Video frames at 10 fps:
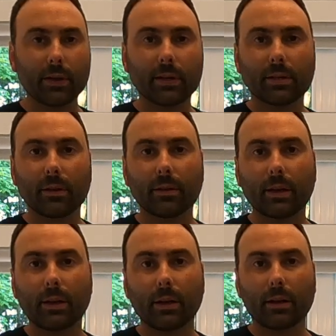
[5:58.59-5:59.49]
into
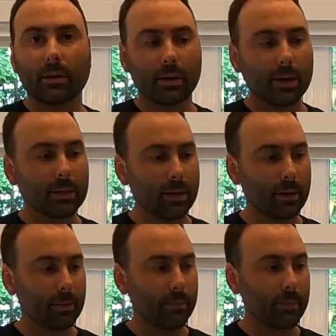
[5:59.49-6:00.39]

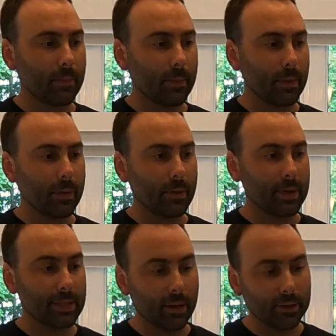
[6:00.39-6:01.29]
the
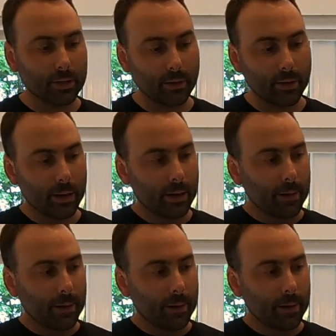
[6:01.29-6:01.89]
seltzer.